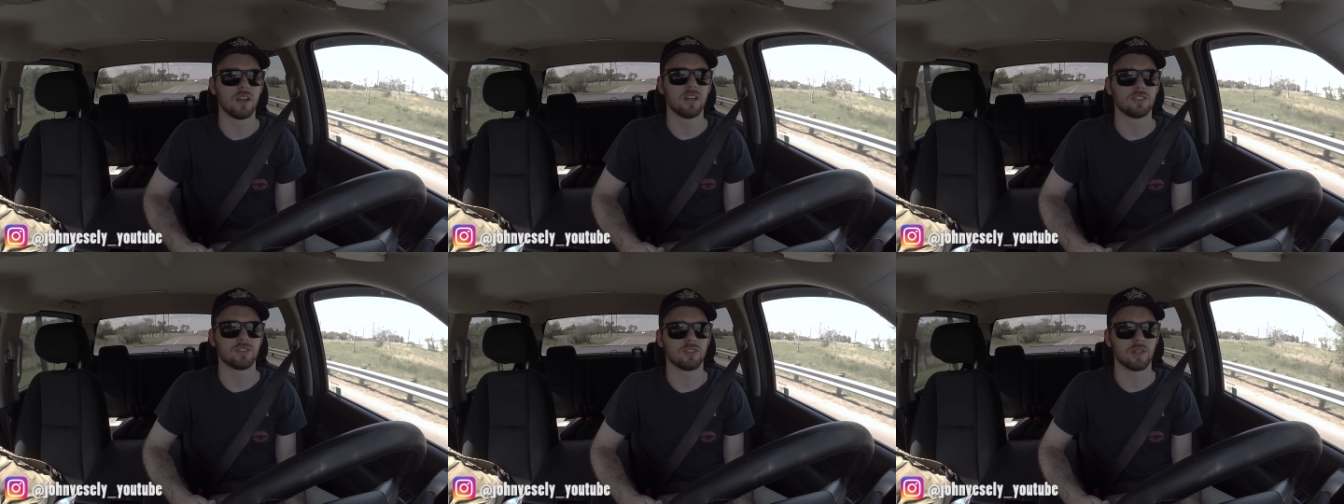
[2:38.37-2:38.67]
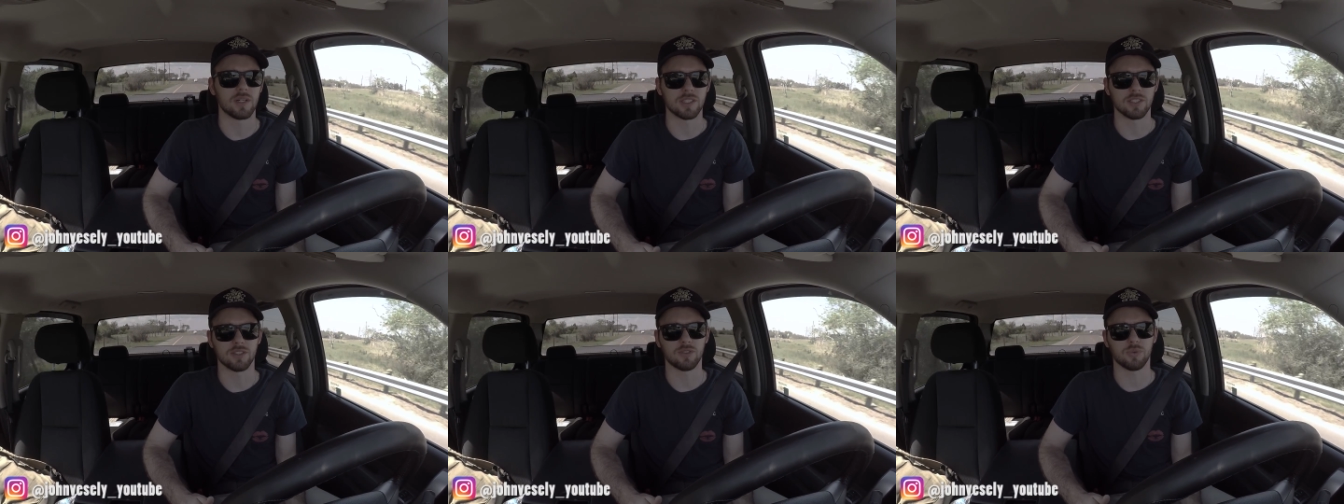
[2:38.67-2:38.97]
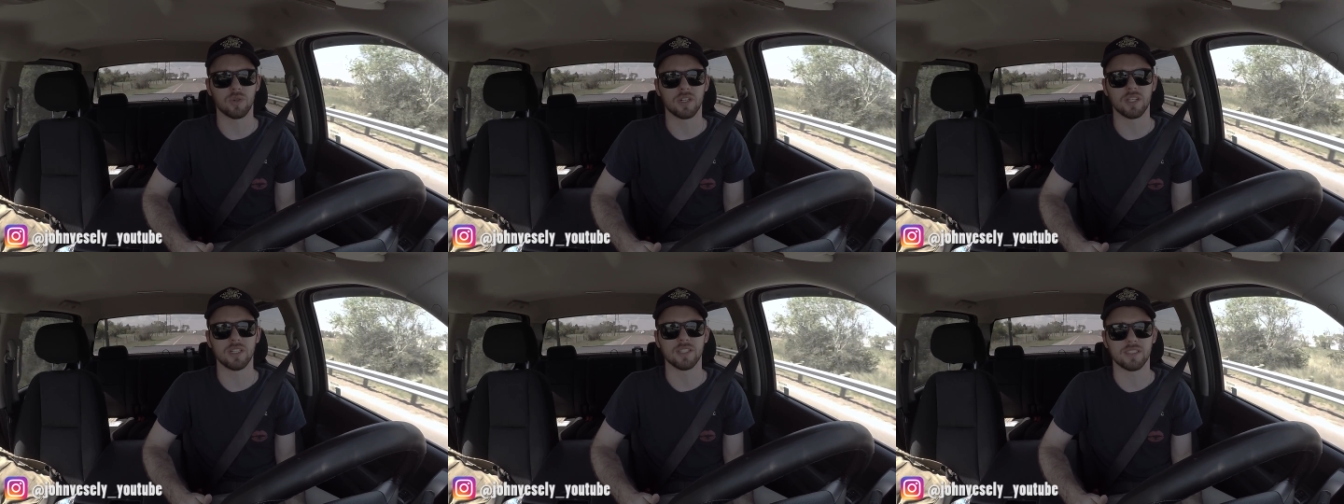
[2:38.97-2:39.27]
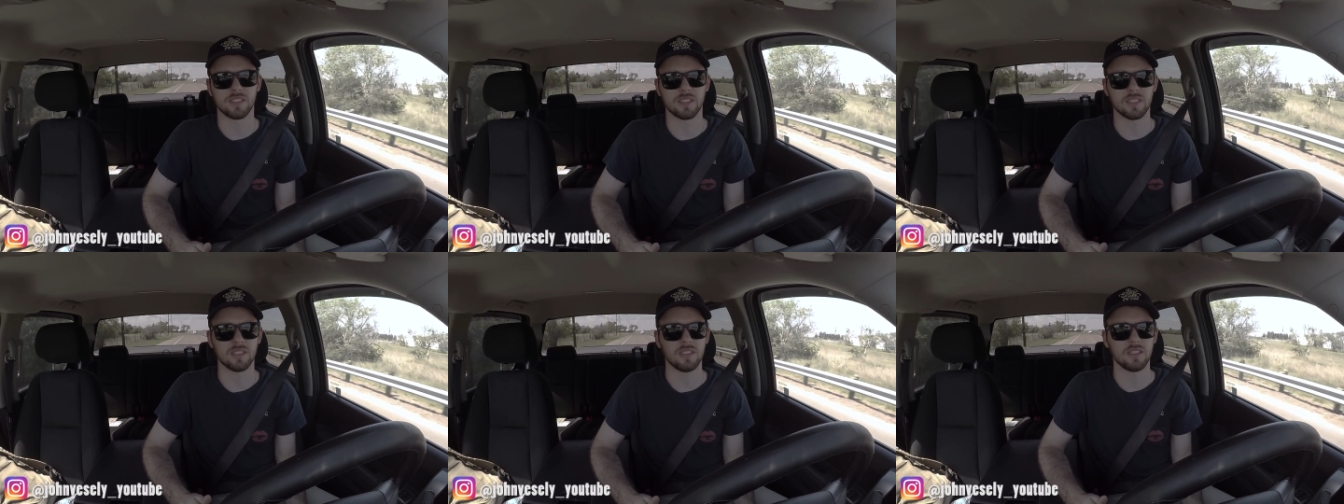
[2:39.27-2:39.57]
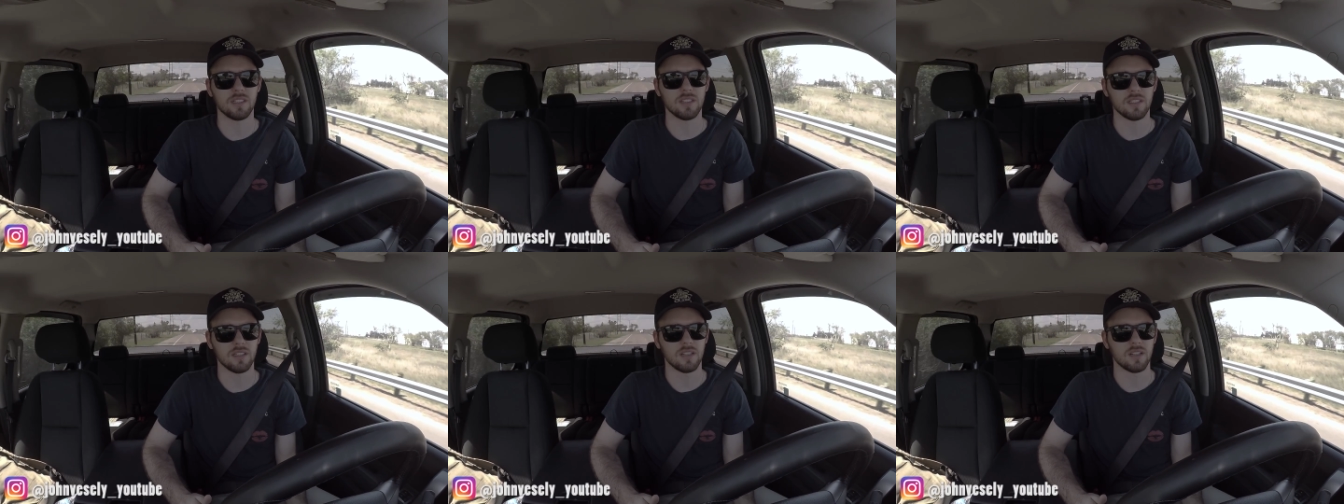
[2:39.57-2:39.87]
So I just wanted to
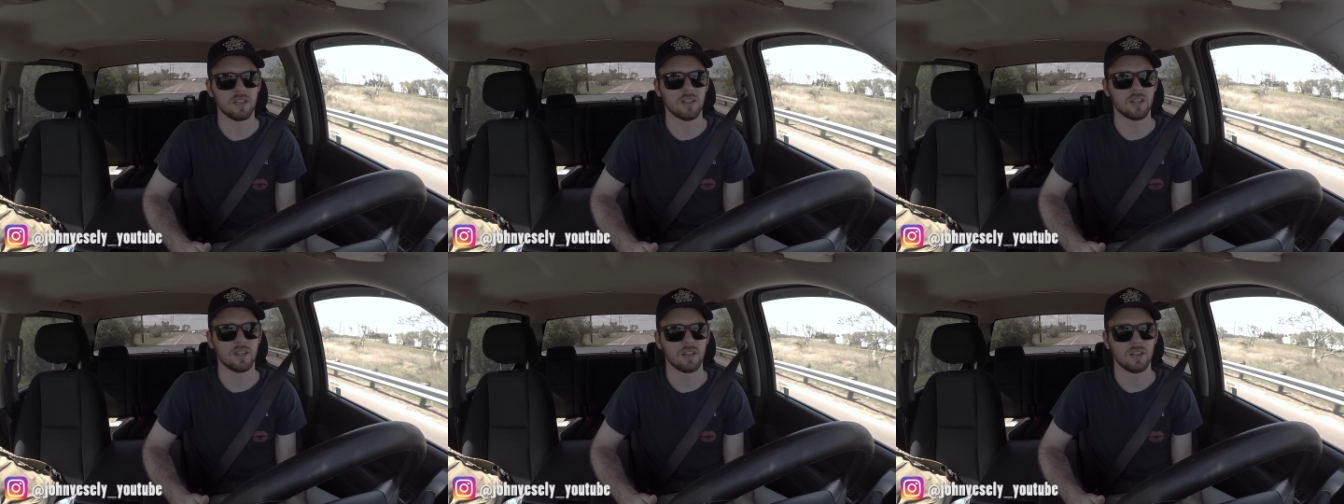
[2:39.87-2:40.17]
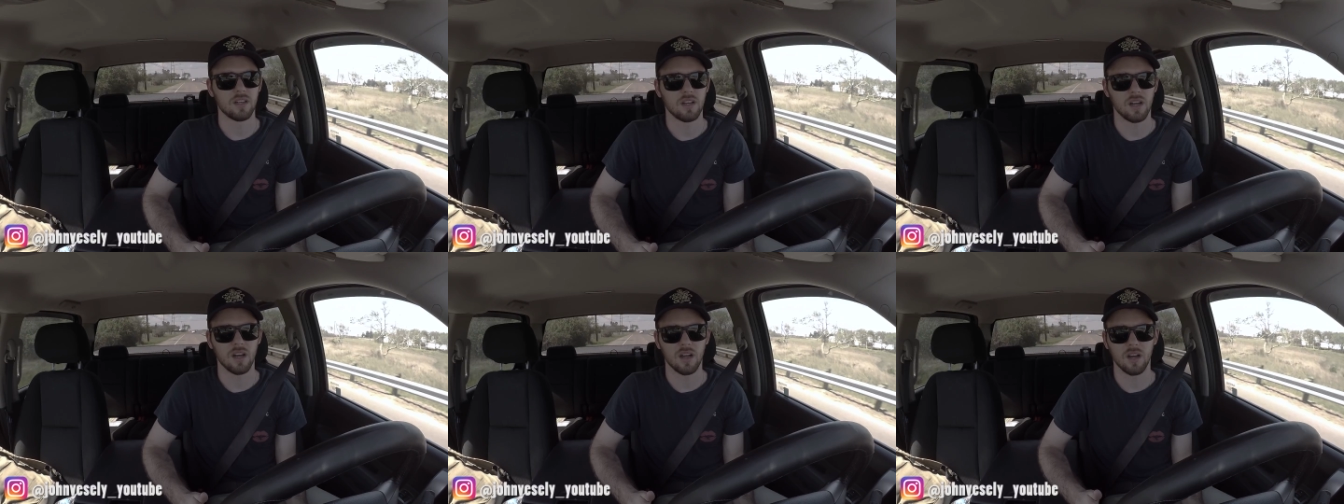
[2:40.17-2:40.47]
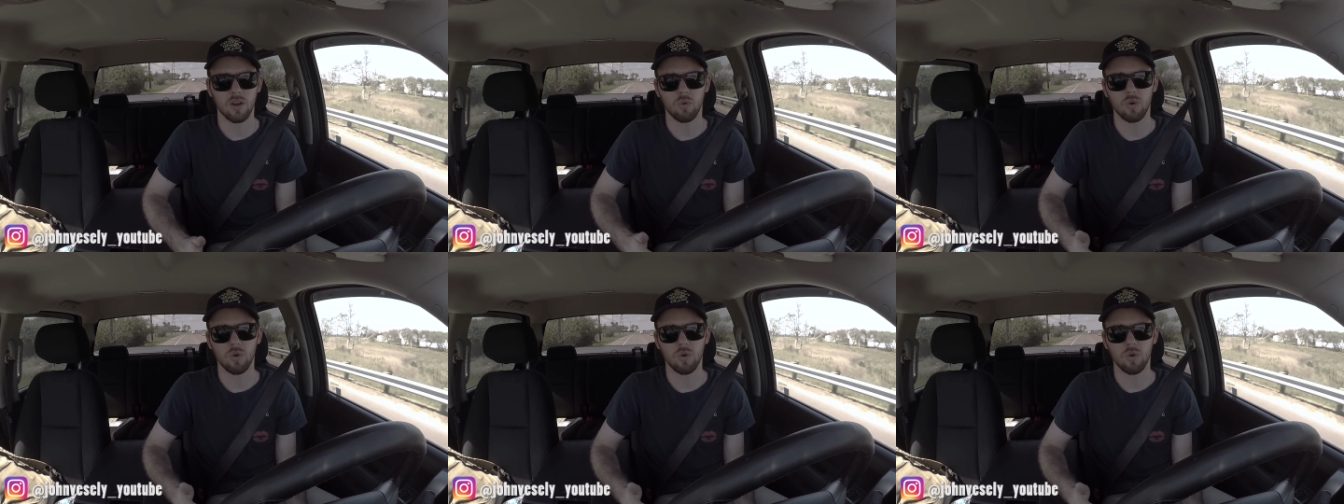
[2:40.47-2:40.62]
see uh,